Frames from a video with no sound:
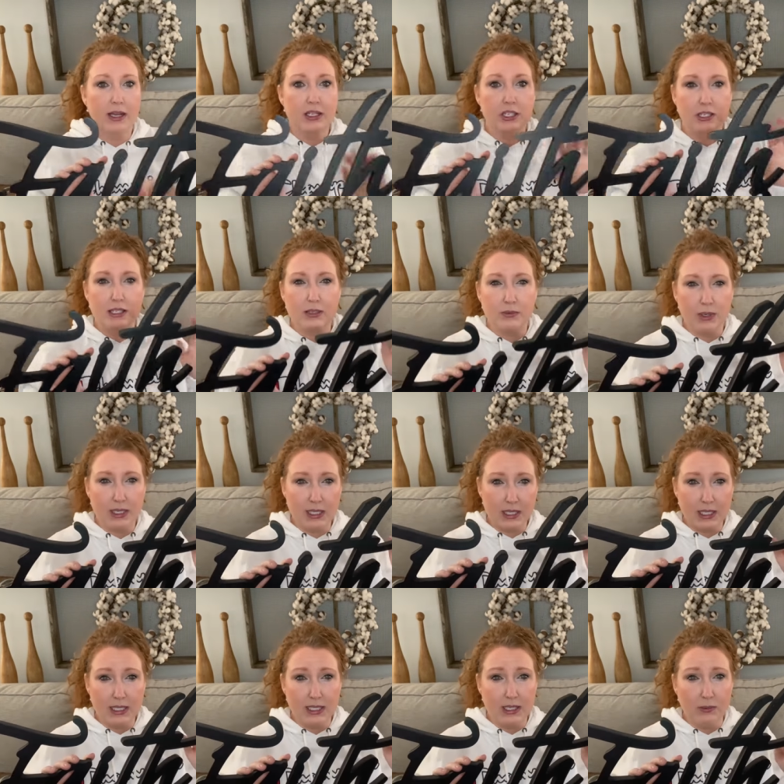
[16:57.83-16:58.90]
just
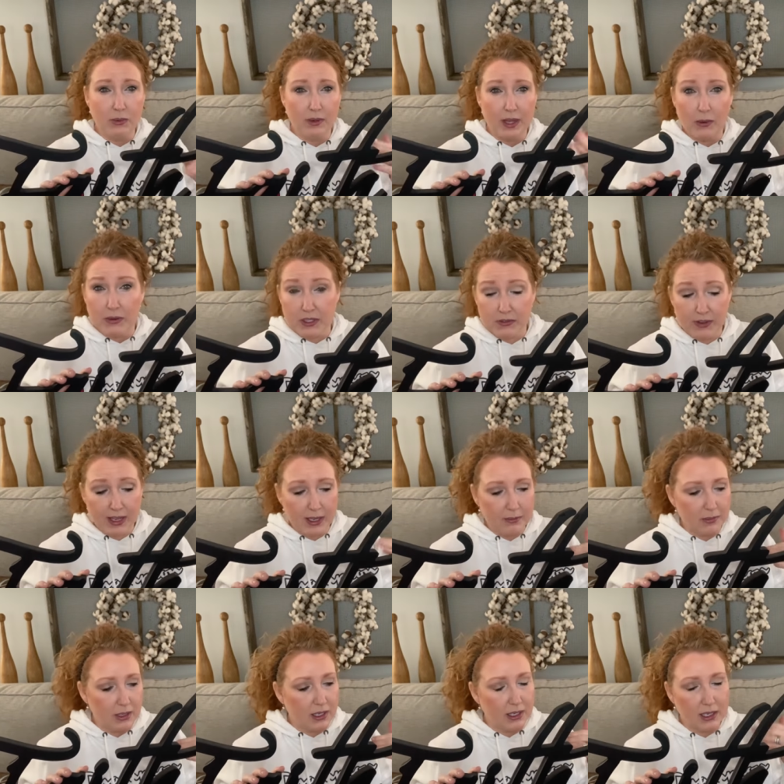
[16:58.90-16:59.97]
recently did one that was
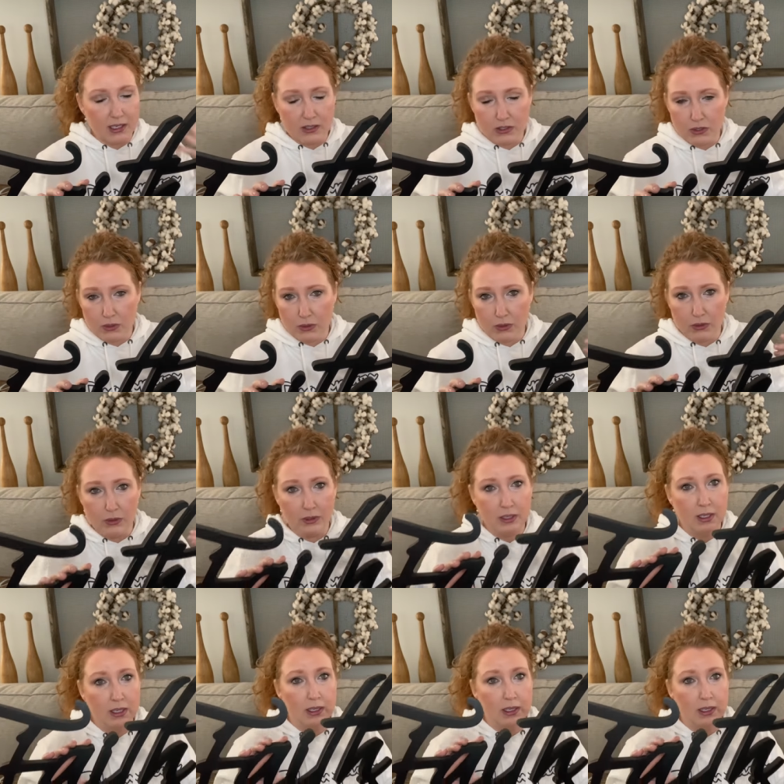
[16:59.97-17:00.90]
family, it sold.